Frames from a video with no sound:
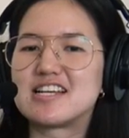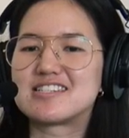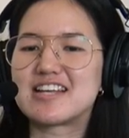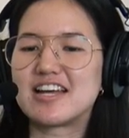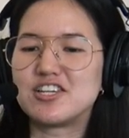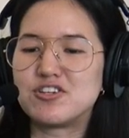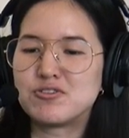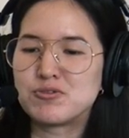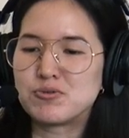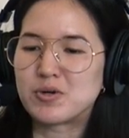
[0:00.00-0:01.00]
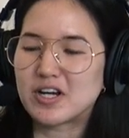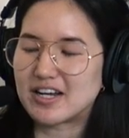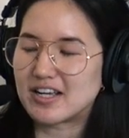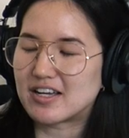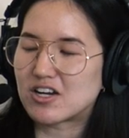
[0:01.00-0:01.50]
says that you were
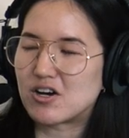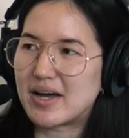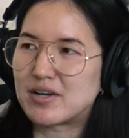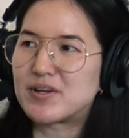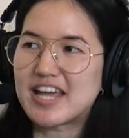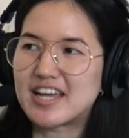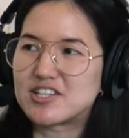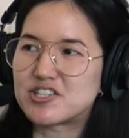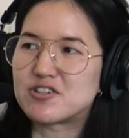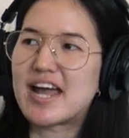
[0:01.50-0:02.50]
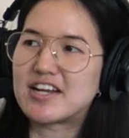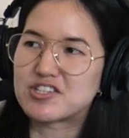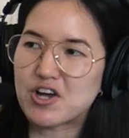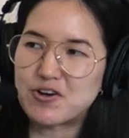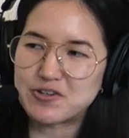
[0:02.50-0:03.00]
going to co-edit with andrew
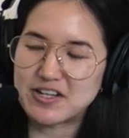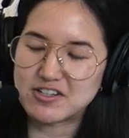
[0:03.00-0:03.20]
and co-